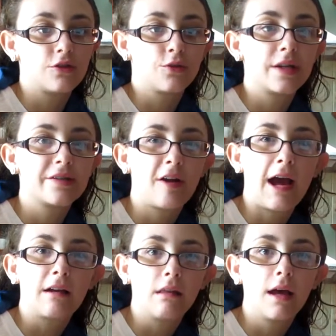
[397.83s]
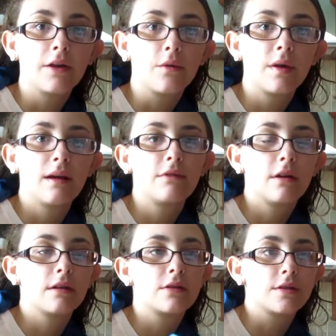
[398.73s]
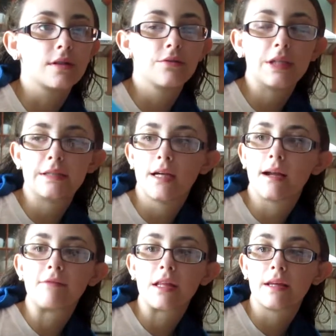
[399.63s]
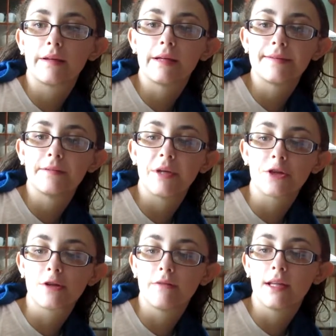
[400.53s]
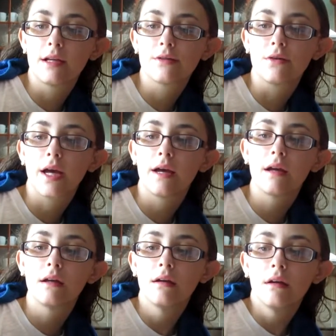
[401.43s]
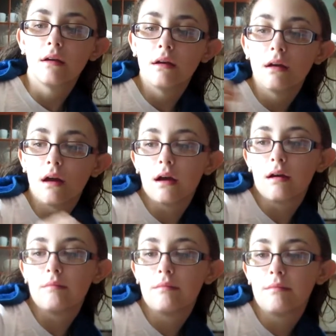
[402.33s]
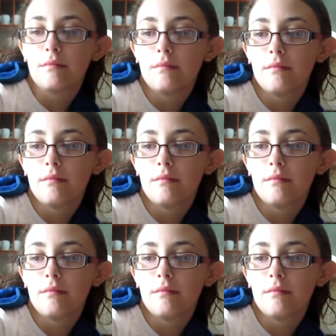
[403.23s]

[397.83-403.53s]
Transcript: joints are out of line or whatever, just to reset everything and to make sure everything's okay. Um,